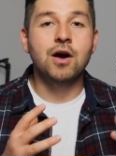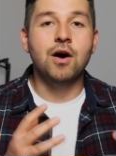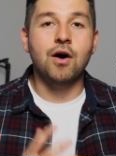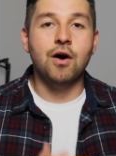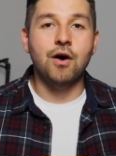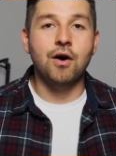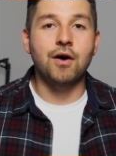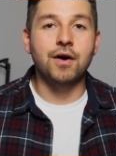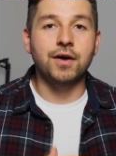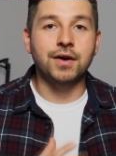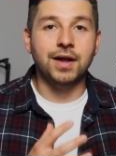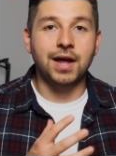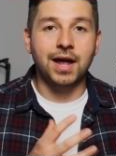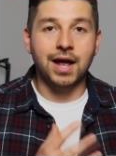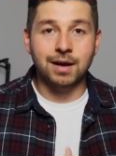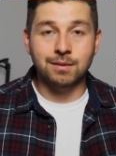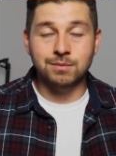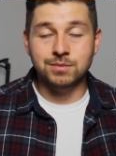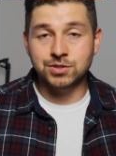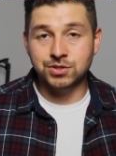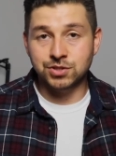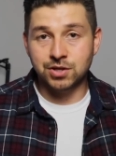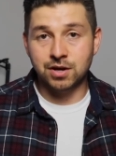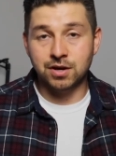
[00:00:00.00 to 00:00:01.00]
on
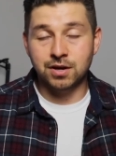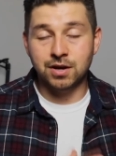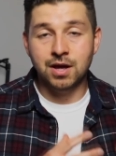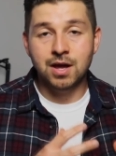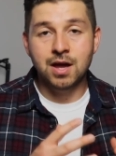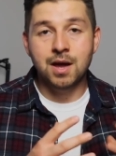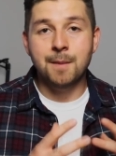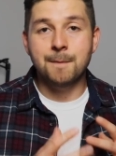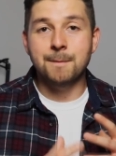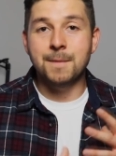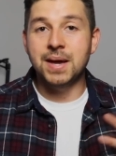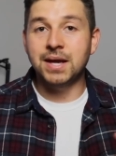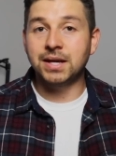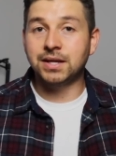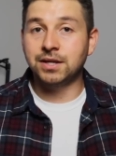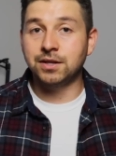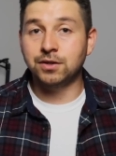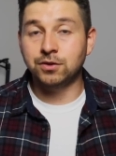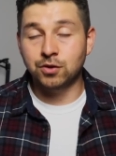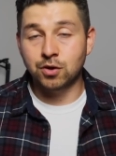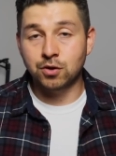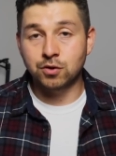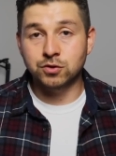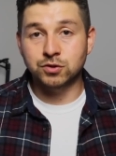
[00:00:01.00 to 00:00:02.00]
Amazon
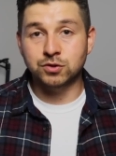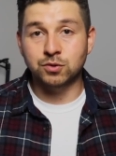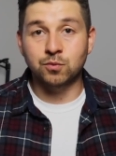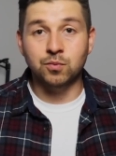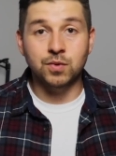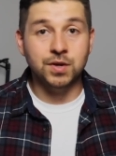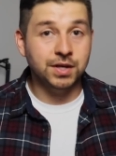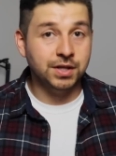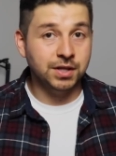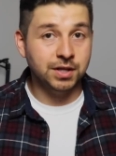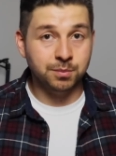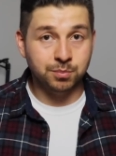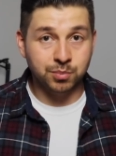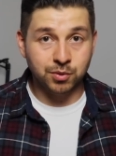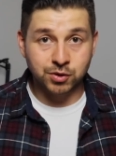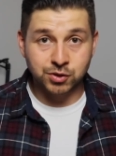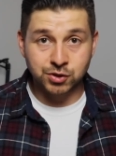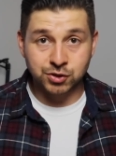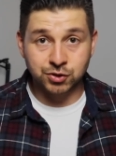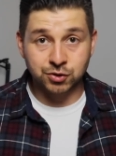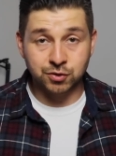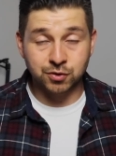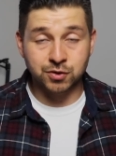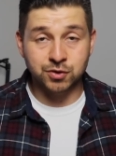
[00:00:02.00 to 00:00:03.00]
making those weekly
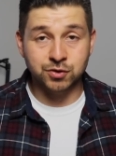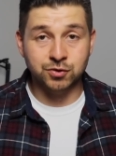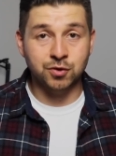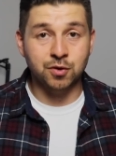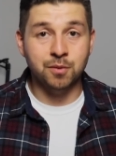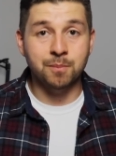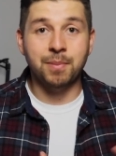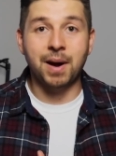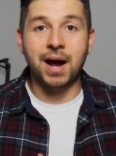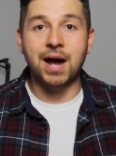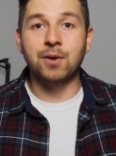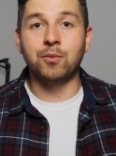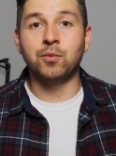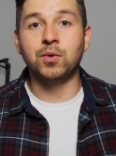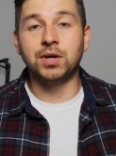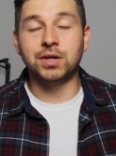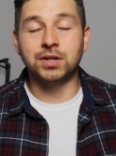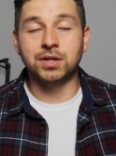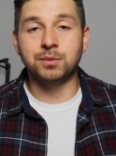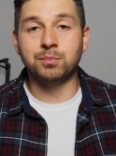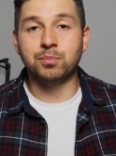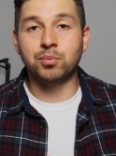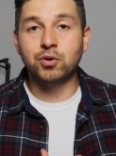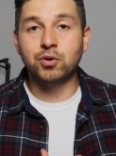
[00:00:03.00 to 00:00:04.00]
purchase orders or bi-weekly